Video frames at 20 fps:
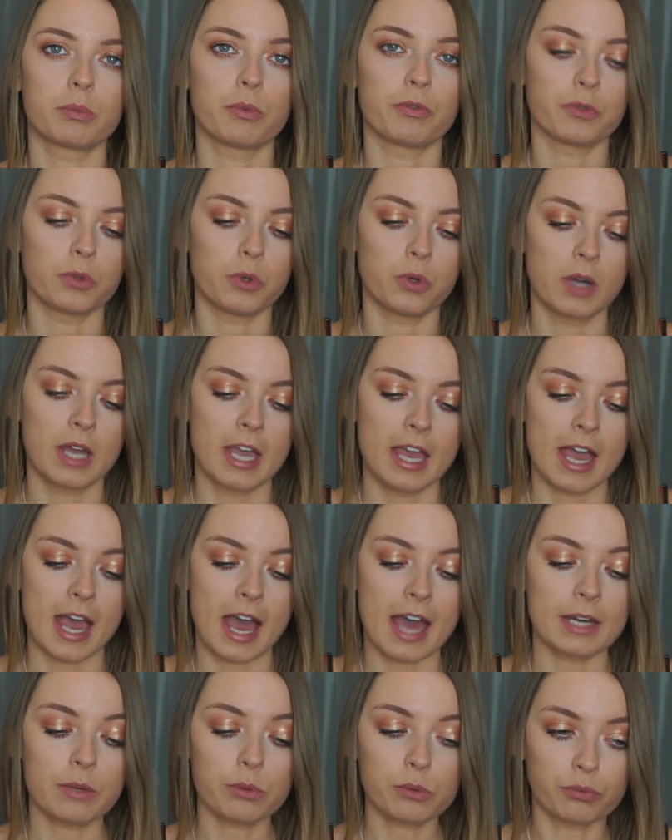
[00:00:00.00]
before
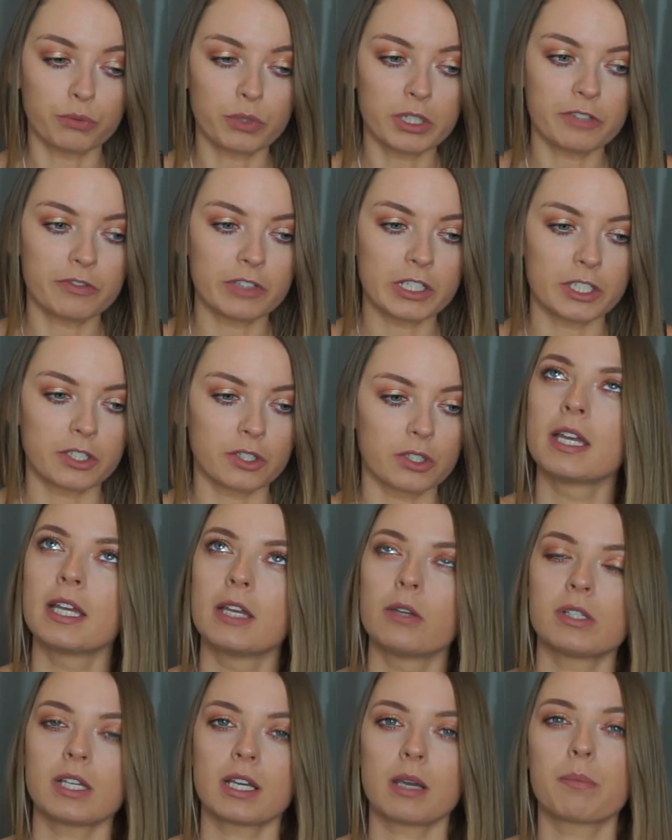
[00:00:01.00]
and it was really good. It
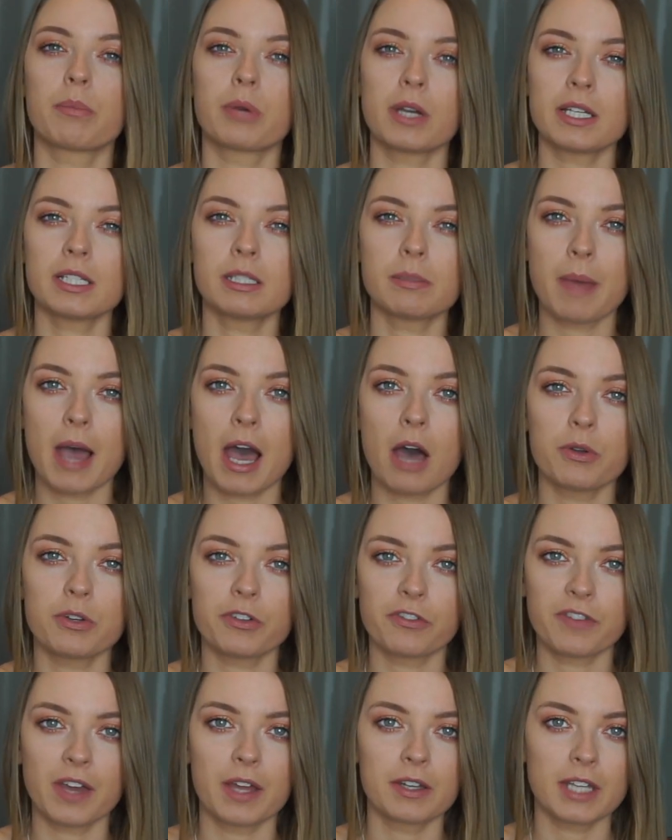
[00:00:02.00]
was like a pressed powder
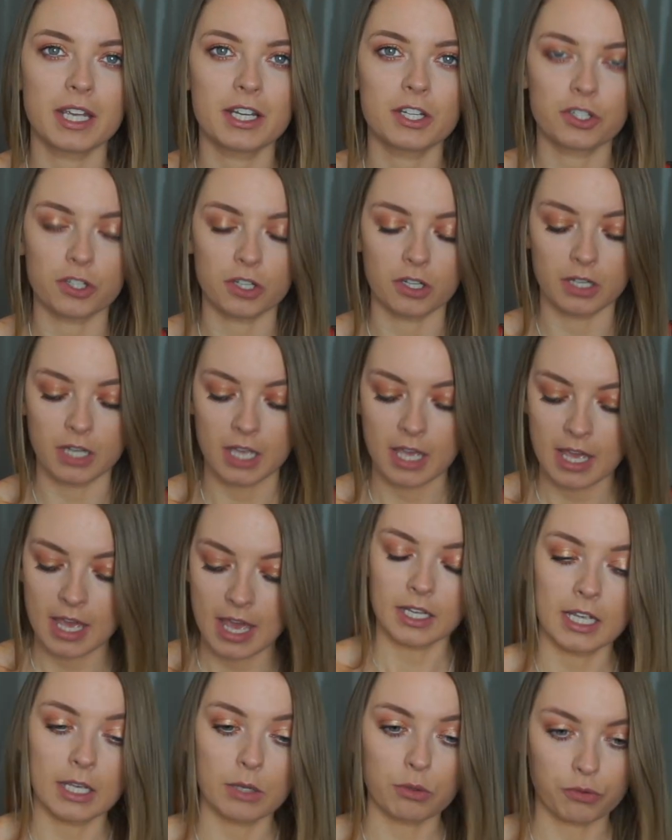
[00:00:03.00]
foundation.
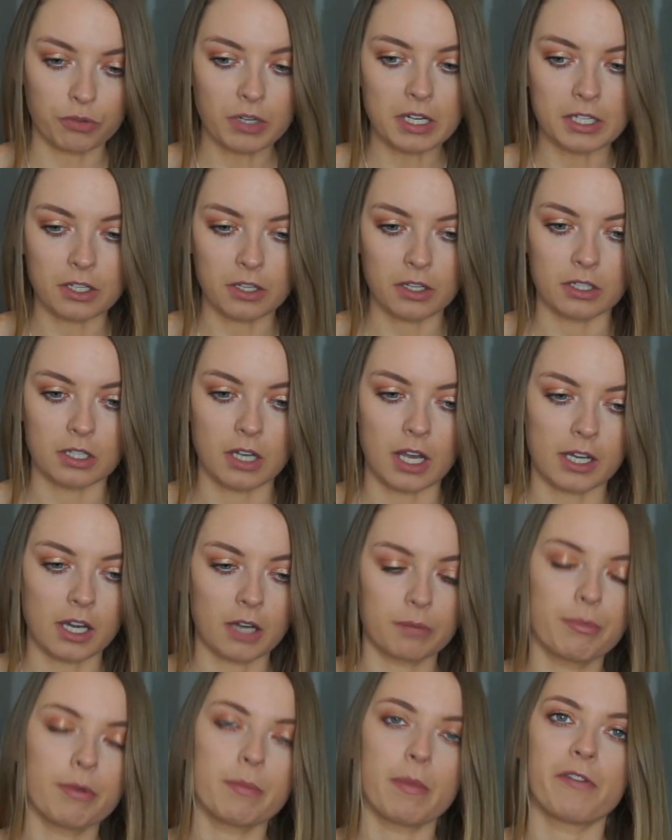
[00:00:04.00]
It was really good. Like
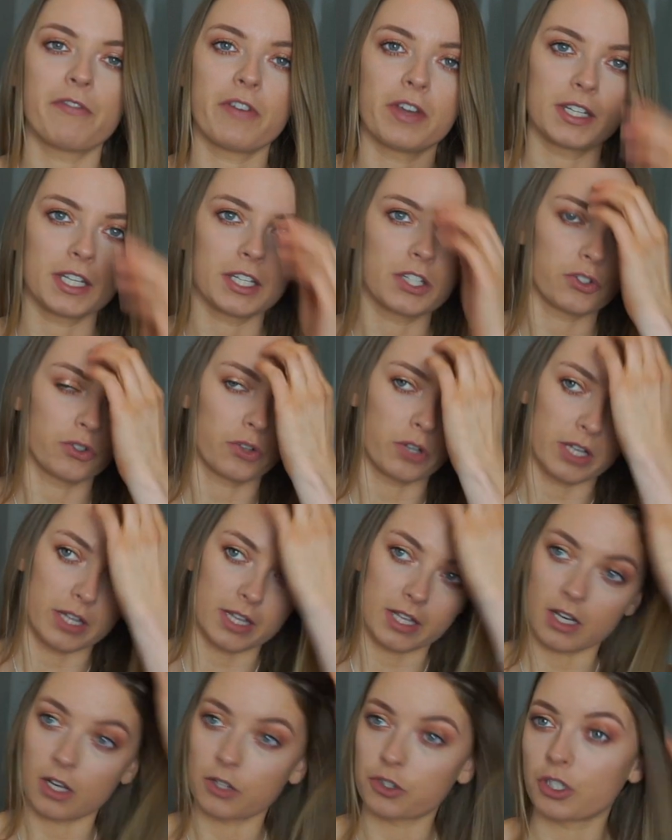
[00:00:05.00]
I'd put my foundation on and
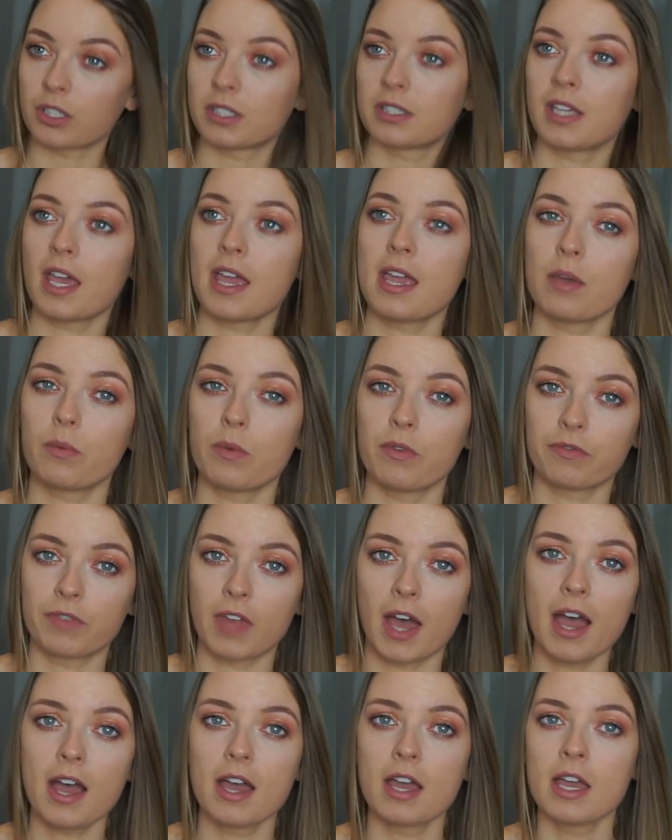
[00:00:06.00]
then I'd just set it with
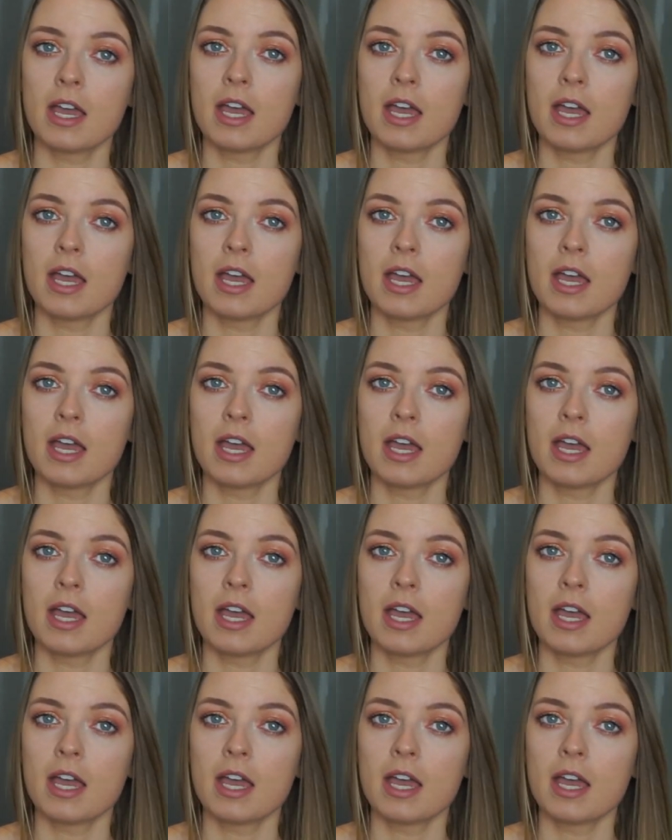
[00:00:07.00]
that.